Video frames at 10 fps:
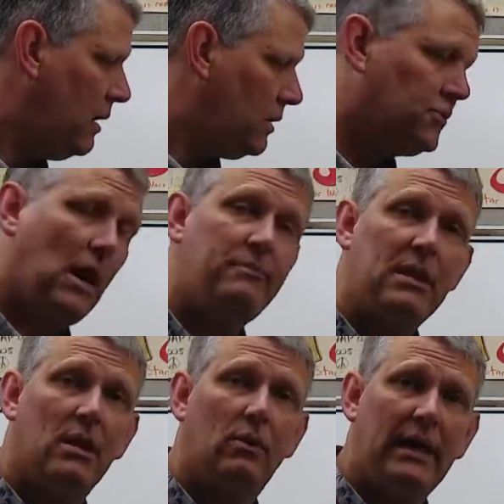Drop the
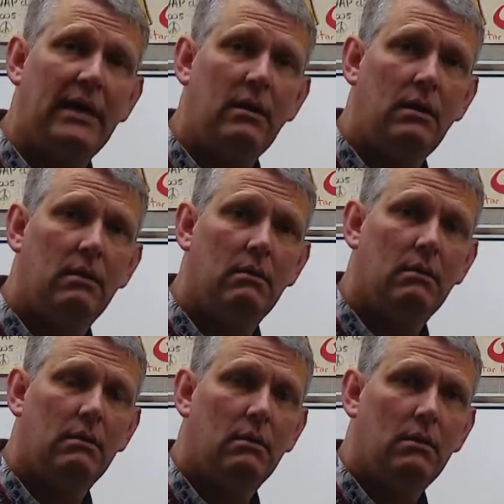on,
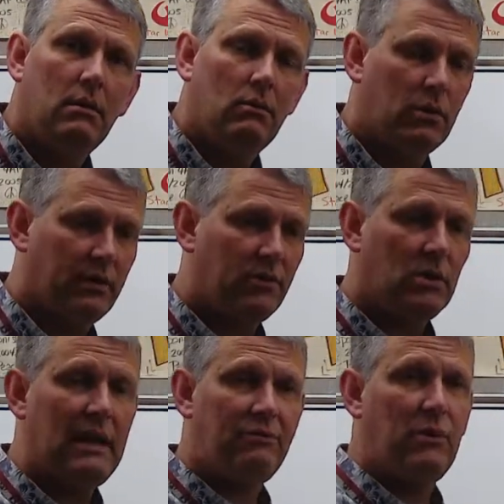whatever you're
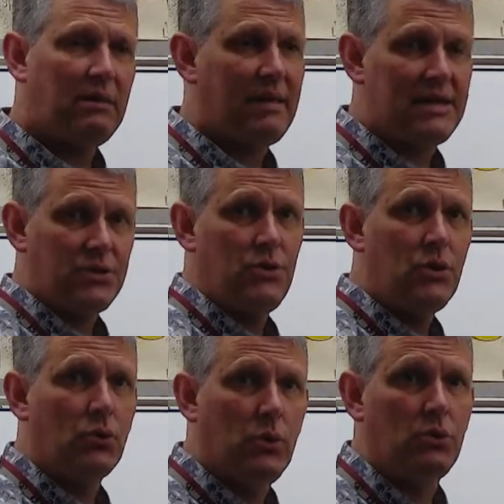left with, that's your new
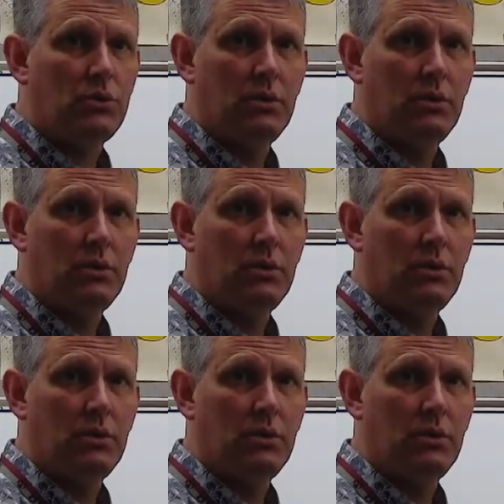root.